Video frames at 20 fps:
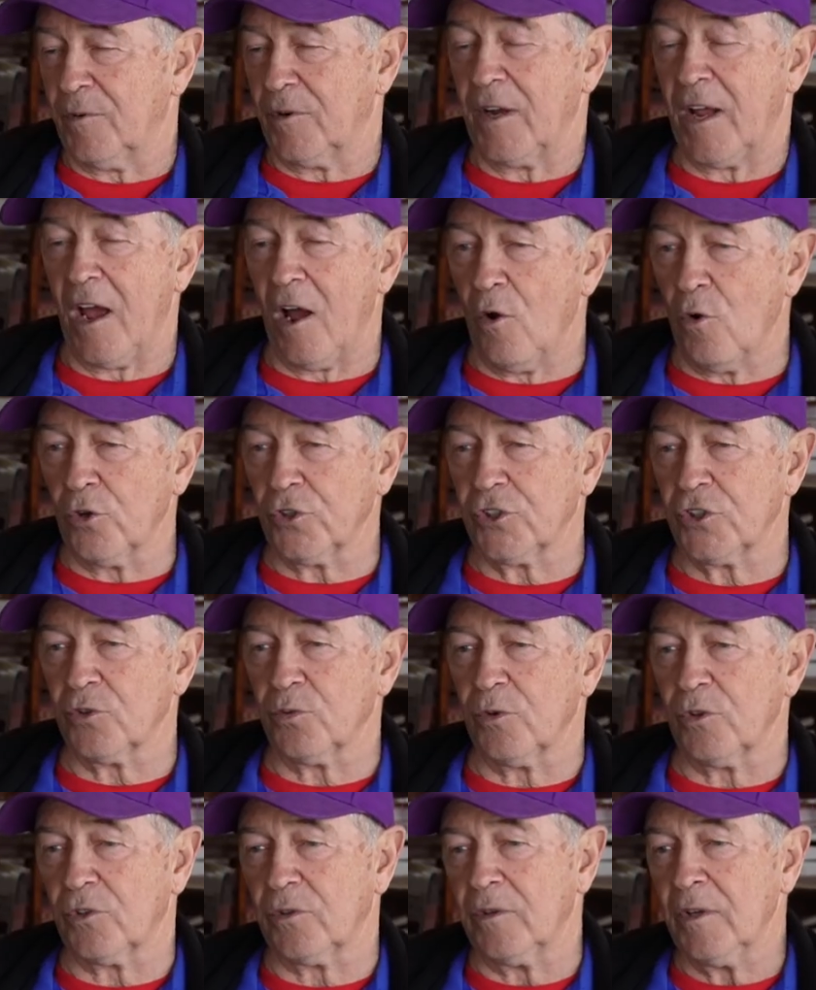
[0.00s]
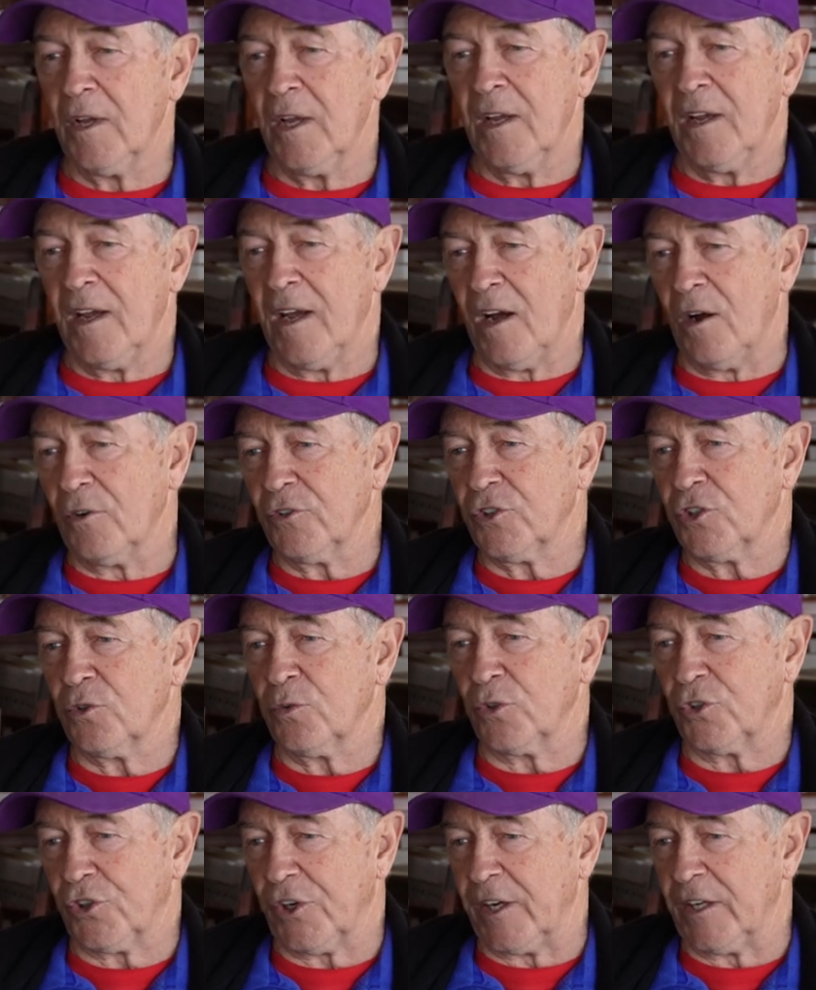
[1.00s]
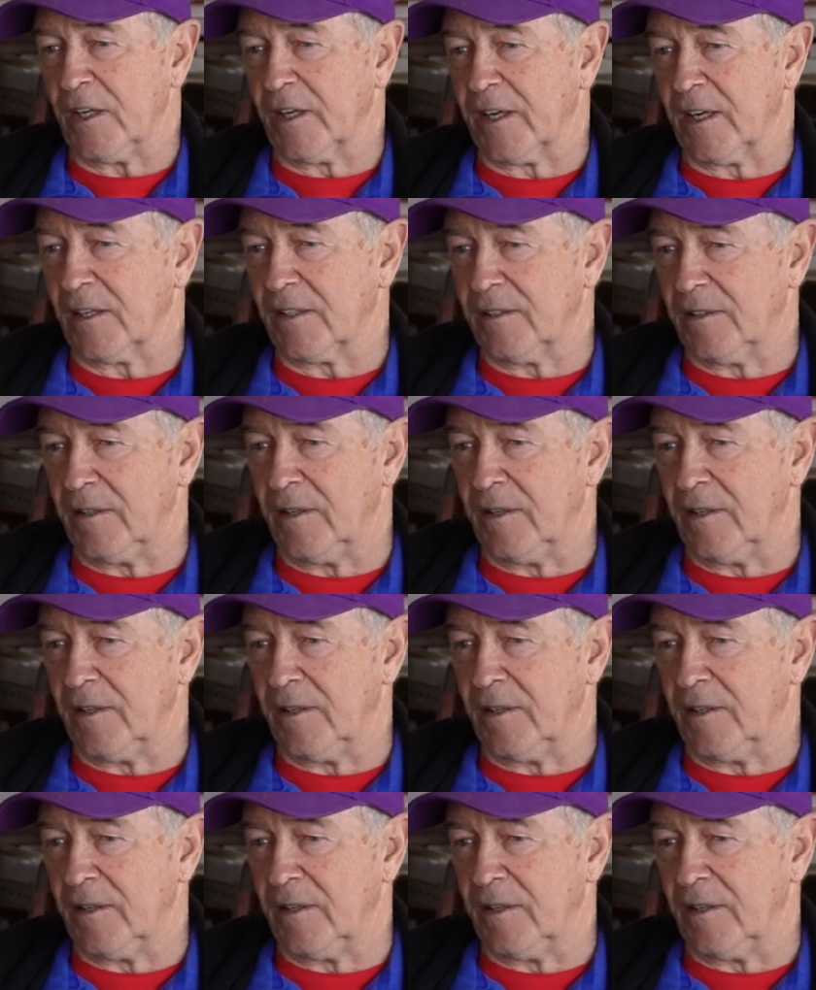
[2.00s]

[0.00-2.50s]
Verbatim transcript: No, our horses were, our horses were trained like that.